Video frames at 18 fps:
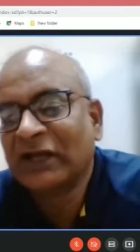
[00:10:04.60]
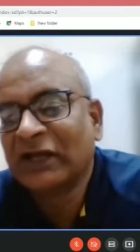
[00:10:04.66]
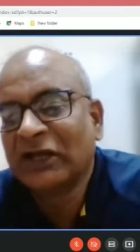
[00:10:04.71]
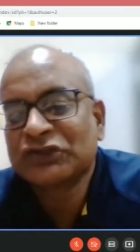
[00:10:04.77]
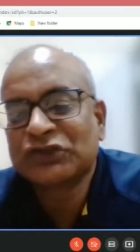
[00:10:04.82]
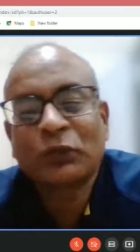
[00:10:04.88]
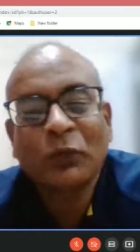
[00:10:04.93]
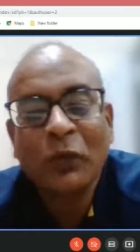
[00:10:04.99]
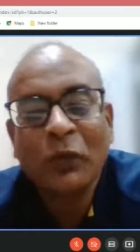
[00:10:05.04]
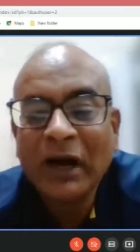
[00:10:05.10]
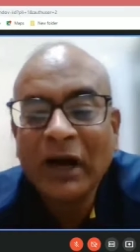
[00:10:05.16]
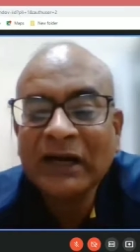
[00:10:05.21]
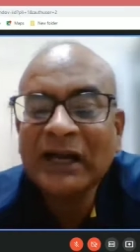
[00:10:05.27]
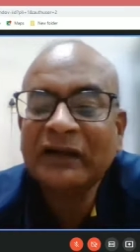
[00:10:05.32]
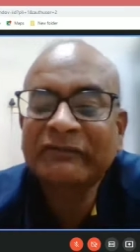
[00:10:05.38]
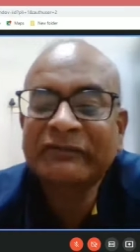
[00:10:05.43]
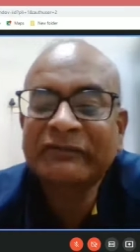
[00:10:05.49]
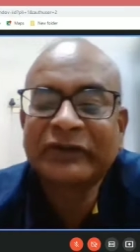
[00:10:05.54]
So what
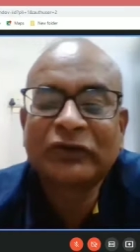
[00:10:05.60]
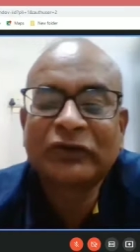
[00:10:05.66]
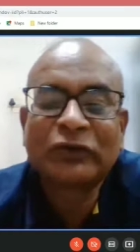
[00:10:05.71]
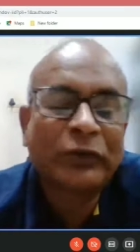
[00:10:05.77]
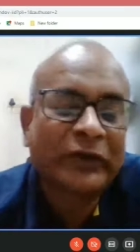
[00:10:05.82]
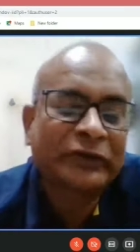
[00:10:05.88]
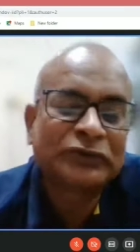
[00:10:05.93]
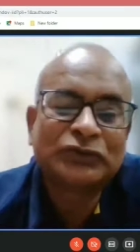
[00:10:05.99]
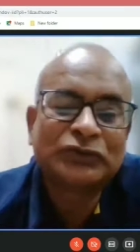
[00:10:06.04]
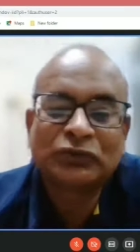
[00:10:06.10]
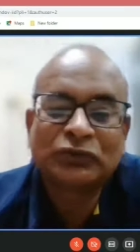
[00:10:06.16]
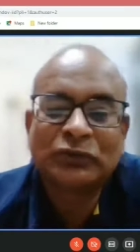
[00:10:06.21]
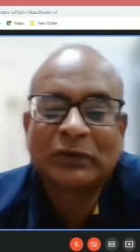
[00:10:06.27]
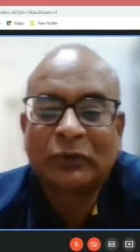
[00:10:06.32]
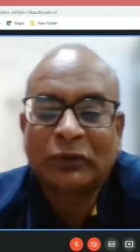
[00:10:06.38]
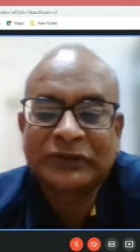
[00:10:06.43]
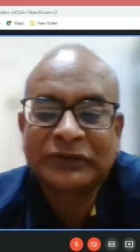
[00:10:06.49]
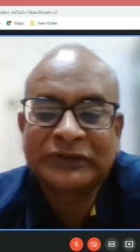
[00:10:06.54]
are we going to do
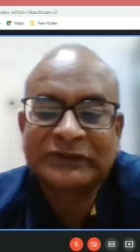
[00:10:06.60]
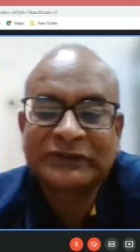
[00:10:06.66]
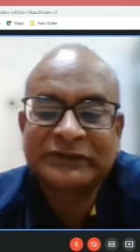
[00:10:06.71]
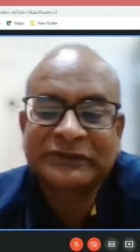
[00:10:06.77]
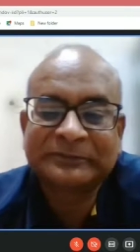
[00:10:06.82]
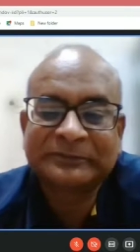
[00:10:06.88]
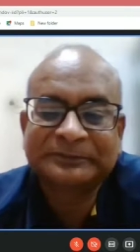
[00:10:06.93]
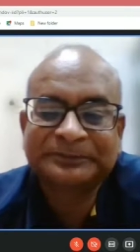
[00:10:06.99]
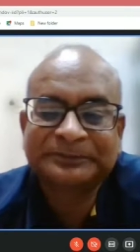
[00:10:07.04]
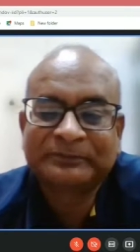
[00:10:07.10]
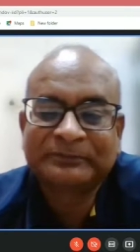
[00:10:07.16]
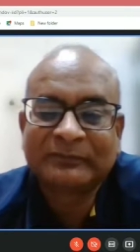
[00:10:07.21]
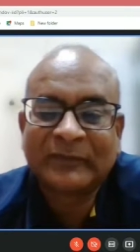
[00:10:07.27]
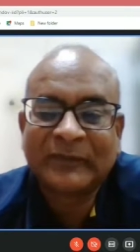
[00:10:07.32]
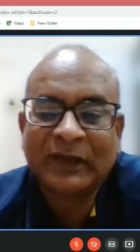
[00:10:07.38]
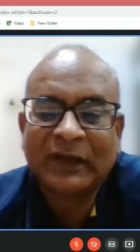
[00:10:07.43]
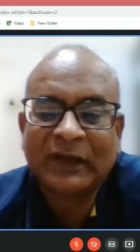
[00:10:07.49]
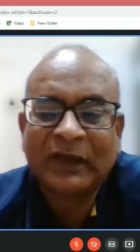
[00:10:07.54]
about it?
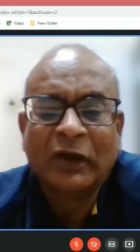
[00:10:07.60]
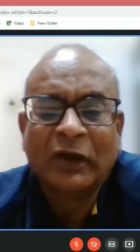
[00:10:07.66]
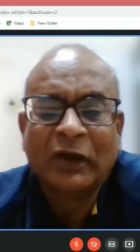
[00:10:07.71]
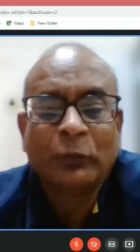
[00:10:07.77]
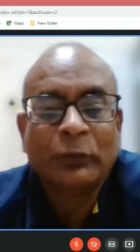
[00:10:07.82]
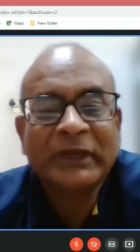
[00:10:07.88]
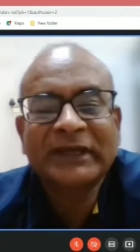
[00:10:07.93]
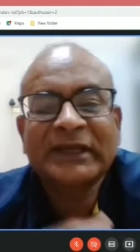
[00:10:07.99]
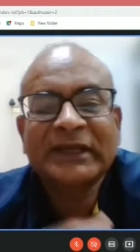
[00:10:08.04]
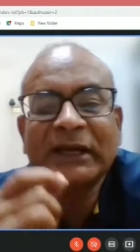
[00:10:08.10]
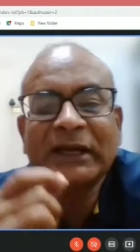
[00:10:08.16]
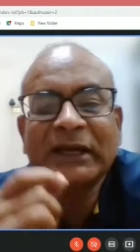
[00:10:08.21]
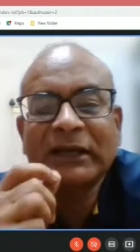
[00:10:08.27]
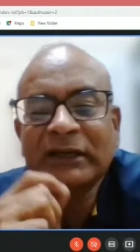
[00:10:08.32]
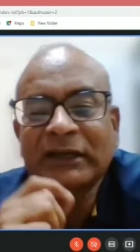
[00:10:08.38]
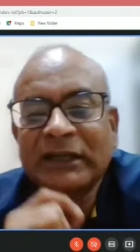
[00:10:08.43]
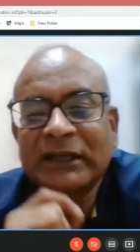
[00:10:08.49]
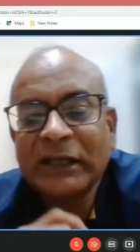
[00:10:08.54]
We
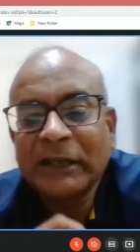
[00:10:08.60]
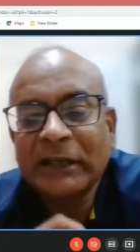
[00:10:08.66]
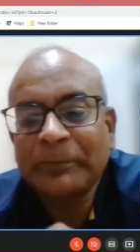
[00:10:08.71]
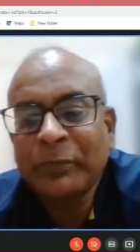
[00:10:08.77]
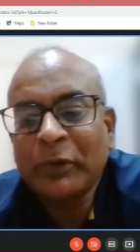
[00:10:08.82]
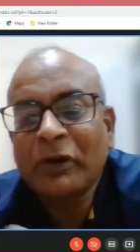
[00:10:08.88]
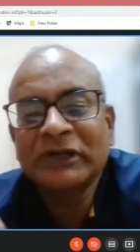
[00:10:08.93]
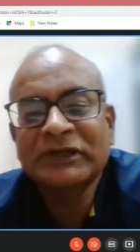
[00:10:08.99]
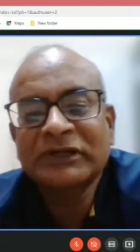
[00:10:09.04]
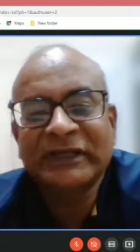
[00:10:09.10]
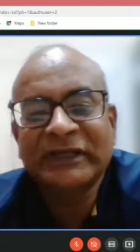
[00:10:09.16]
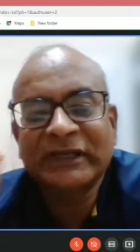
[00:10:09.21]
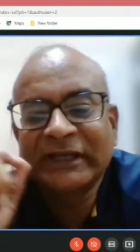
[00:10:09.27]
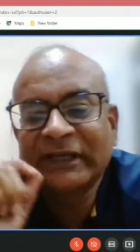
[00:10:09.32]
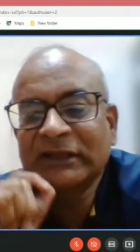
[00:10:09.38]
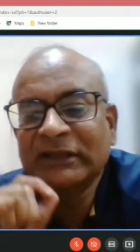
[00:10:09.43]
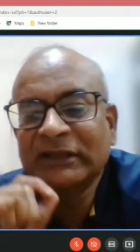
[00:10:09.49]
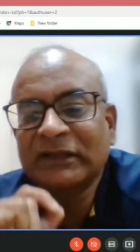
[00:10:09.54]
can keep on
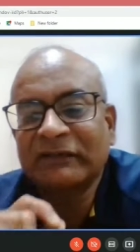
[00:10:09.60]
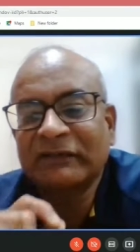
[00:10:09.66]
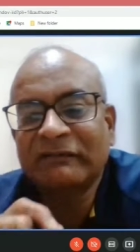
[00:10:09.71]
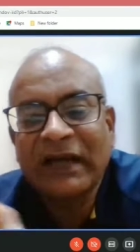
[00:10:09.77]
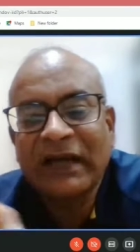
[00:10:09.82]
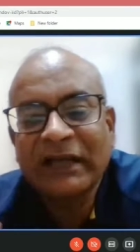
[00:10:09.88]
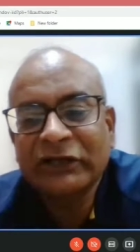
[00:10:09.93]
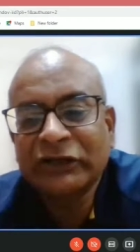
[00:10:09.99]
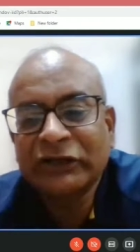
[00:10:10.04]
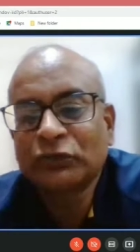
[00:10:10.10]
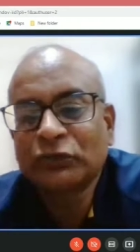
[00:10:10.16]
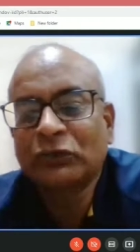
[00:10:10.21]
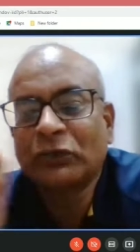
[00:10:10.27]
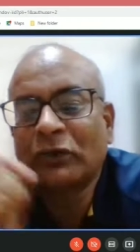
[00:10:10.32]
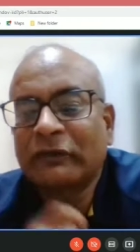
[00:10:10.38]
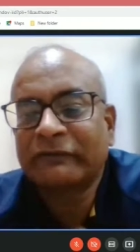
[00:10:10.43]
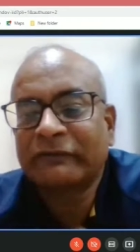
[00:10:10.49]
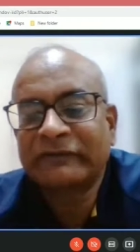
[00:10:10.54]
telling the
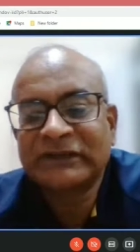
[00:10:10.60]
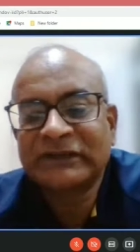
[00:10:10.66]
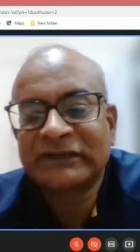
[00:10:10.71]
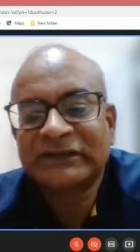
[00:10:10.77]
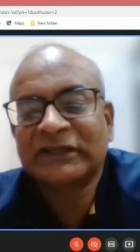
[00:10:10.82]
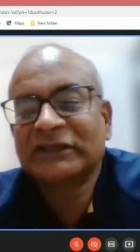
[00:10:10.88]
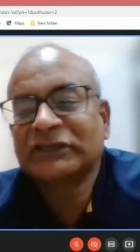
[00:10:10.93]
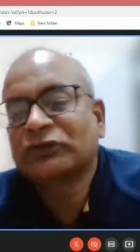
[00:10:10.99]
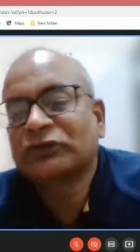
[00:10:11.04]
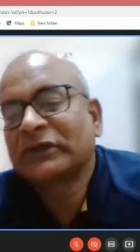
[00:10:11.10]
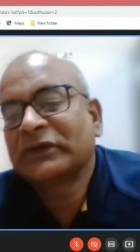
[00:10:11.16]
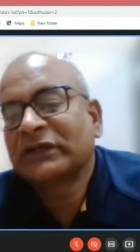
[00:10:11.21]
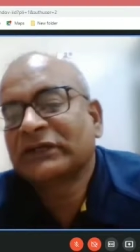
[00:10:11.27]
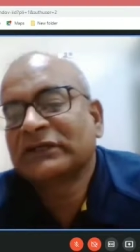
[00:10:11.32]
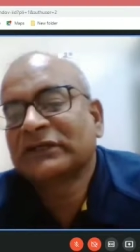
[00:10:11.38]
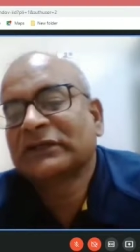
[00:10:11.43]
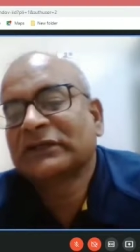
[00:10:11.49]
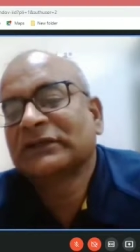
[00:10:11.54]
value of physical
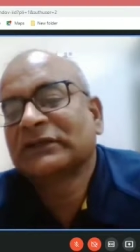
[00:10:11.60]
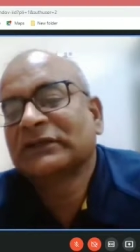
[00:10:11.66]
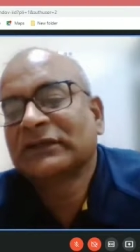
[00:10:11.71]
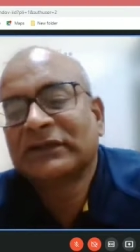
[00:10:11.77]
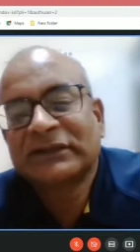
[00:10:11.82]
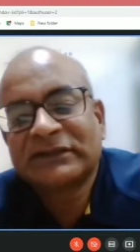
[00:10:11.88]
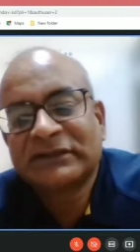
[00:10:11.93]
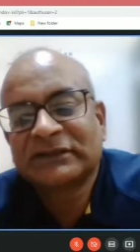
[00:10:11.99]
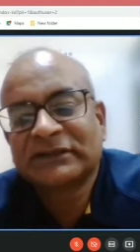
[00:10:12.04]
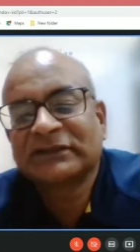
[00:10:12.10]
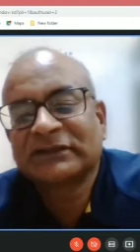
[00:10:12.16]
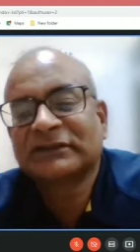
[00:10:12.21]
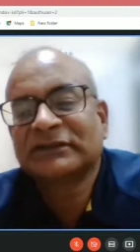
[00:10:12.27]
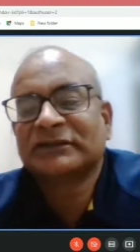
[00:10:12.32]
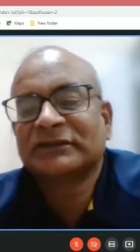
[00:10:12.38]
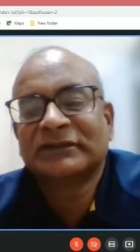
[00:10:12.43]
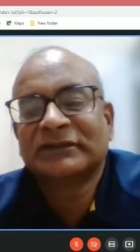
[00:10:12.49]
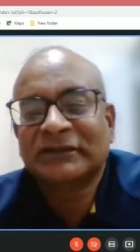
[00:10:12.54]
education is
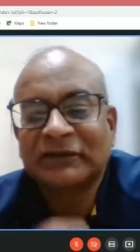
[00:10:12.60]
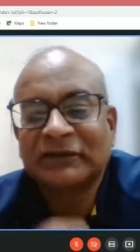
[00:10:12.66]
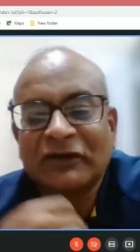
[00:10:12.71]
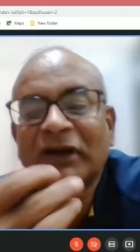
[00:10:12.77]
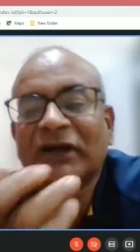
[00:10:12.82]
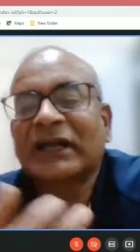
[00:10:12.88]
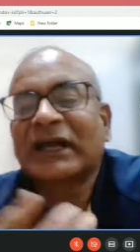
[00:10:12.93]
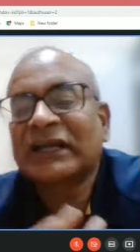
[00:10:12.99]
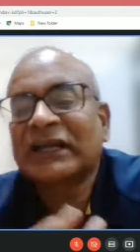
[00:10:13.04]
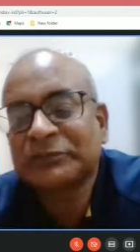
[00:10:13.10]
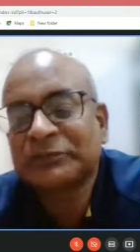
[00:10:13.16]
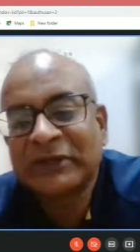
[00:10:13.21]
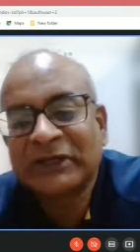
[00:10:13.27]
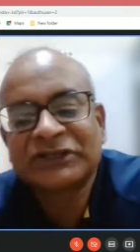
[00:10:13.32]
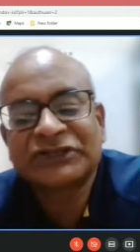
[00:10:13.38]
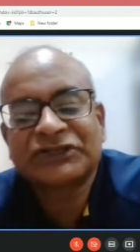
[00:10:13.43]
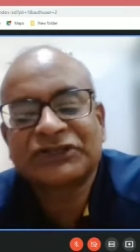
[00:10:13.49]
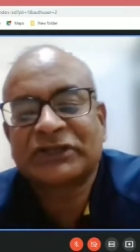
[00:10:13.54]
uh, not as
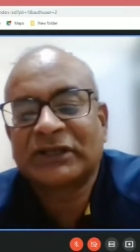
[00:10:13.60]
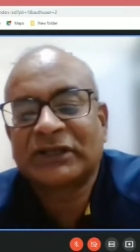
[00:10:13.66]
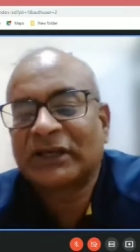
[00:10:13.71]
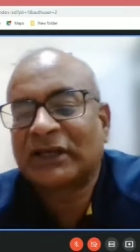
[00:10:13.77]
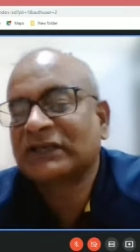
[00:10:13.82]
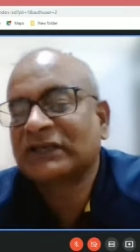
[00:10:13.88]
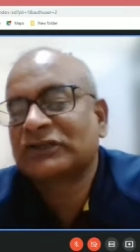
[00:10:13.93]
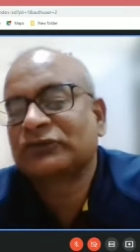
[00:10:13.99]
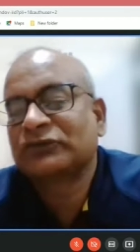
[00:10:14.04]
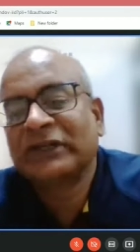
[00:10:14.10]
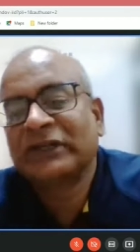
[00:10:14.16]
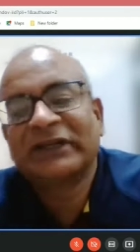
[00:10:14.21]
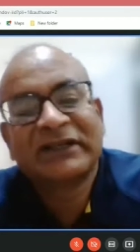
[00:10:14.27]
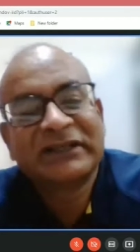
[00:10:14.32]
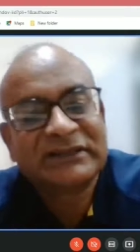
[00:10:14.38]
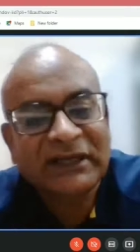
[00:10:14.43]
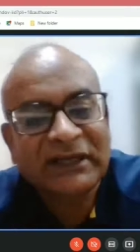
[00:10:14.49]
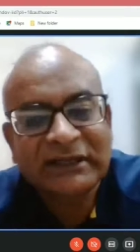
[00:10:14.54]
much as we
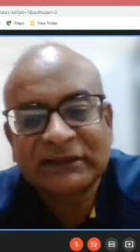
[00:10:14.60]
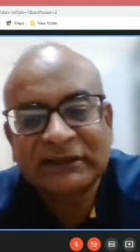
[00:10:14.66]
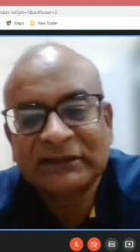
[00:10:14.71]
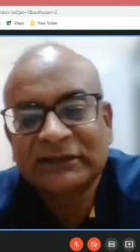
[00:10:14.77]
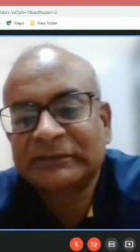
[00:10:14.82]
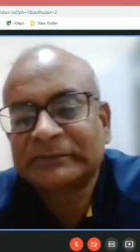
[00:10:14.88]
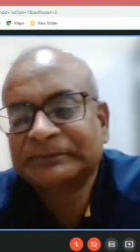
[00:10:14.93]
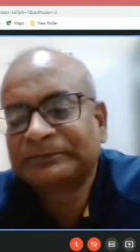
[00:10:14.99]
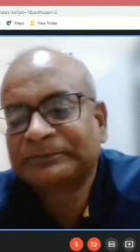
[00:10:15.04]
desire.